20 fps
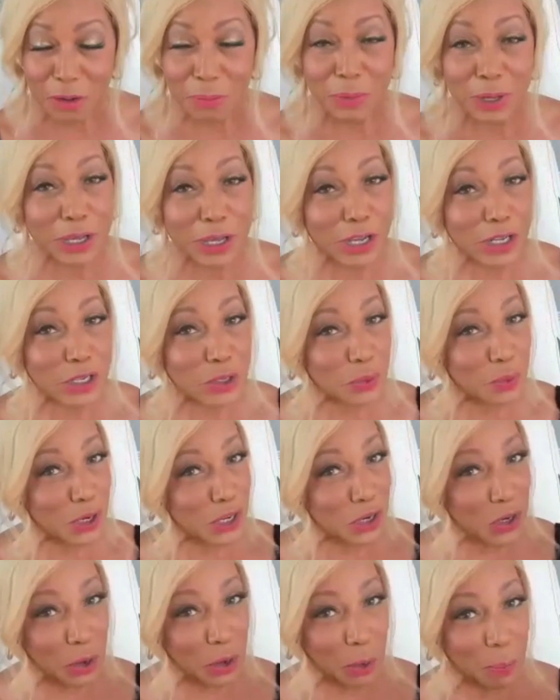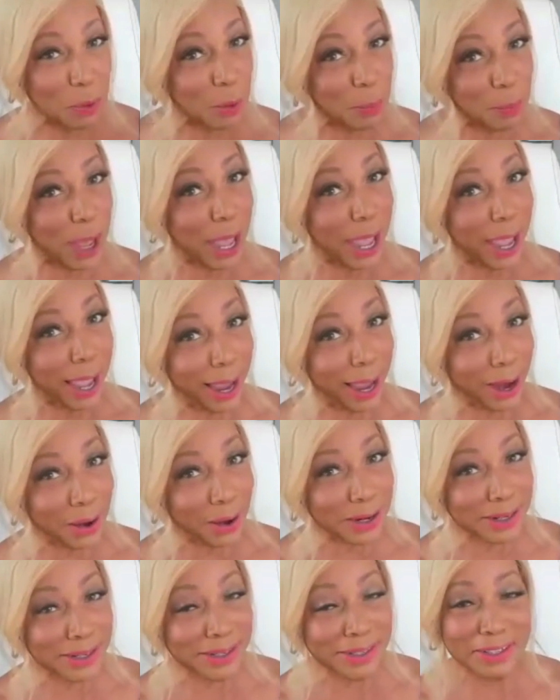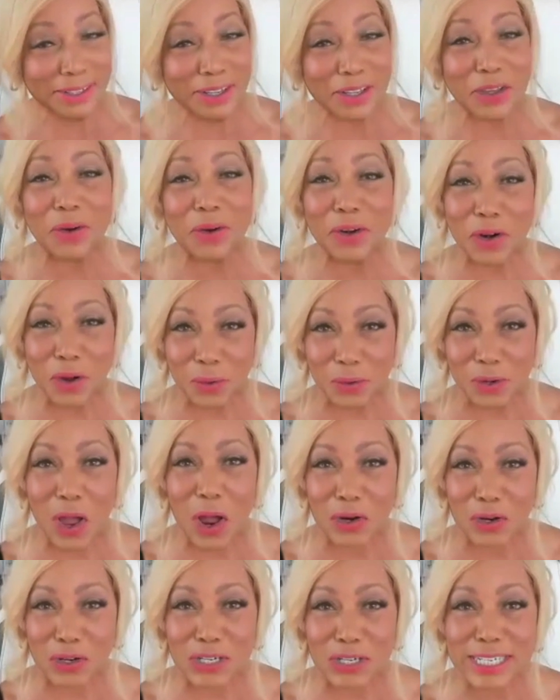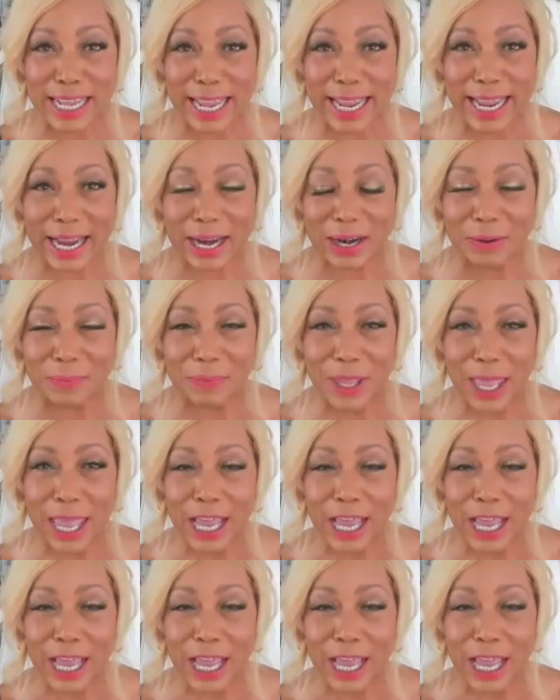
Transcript: Because when you're prepared, you're no longer scared.